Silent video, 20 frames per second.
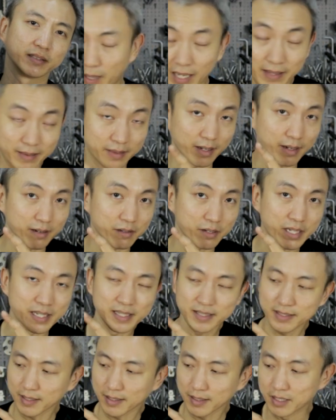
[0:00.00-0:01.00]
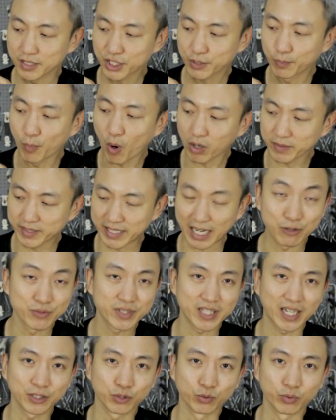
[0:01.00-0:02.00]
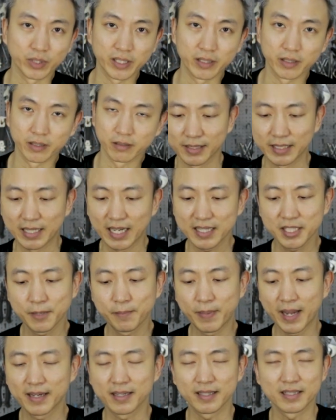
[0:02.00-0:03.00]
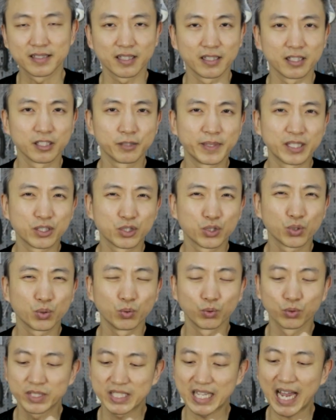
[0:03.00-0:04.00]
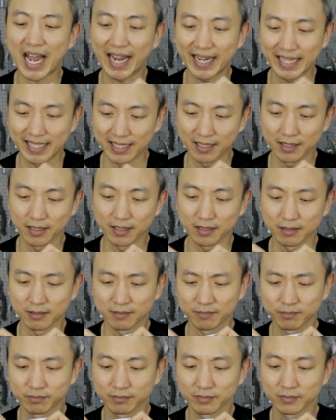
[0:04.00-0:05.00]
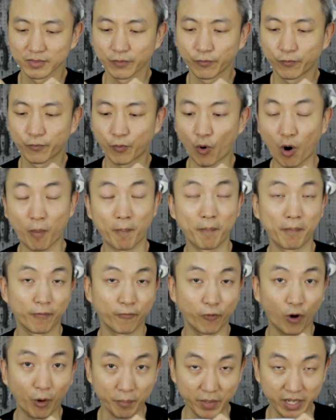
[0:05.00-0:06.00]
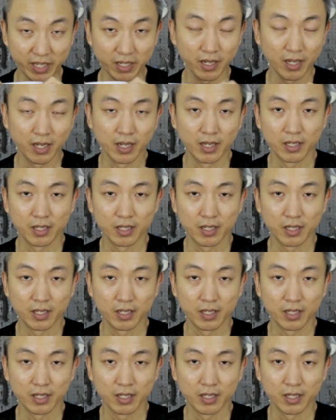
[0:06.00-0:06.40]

But there is a small downside to it. The elastic band is a little bit too tight for me.